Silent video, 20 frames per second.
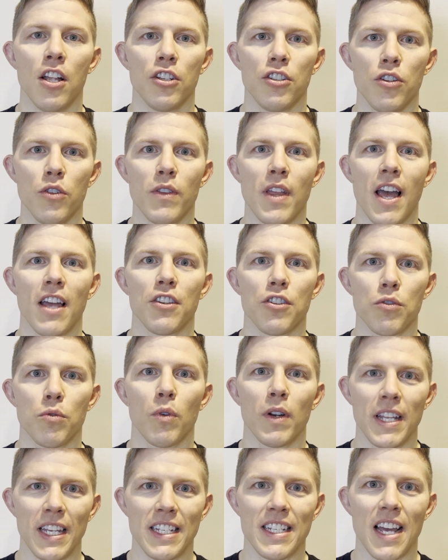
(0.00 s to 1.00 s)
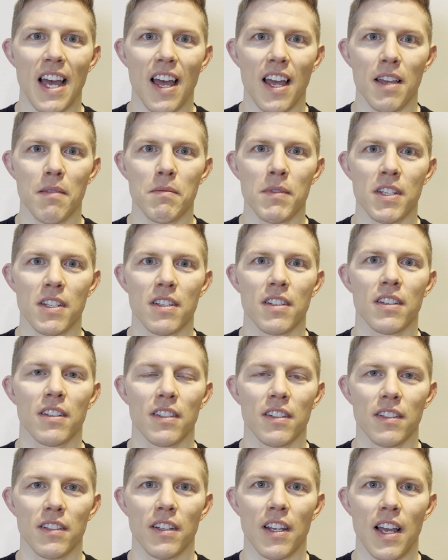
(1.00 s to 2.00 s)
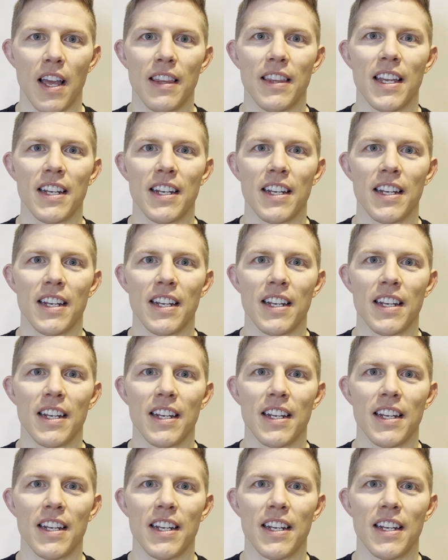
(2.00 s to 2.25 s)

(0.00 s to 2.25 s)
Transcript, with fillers: Do that 20 times and